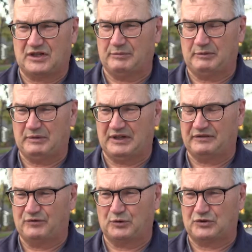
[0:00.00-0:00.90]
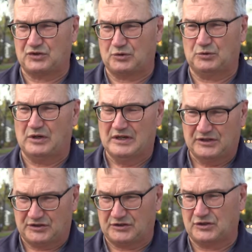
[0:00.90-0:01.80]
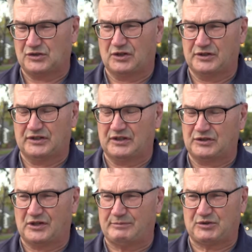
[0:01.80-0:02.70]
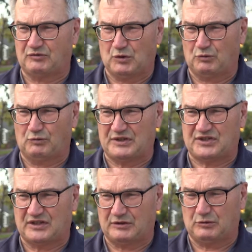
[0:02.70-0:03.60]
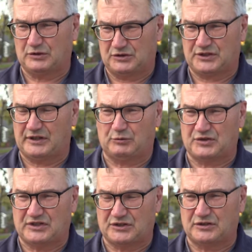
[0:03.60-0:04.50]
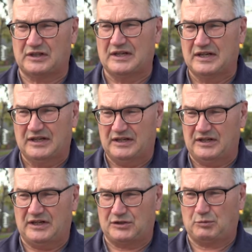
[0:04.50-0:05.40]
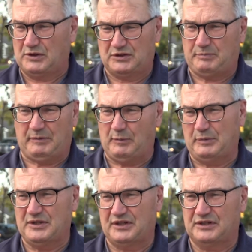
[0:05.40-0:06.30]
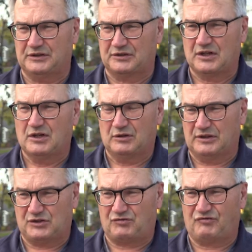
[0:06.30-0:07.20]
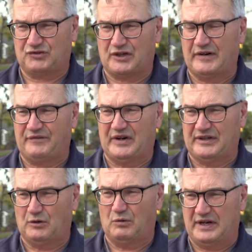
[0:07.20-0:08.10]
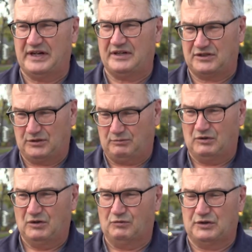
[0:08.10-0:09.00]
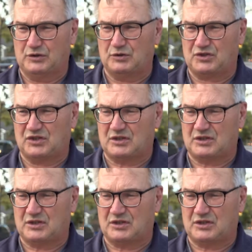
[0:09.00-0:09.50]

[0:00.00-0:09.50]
coming back and forth to school, such as on uh, Thompson Road recently where a child was injured, as well as people being killed. Let's try and find a way to reduce the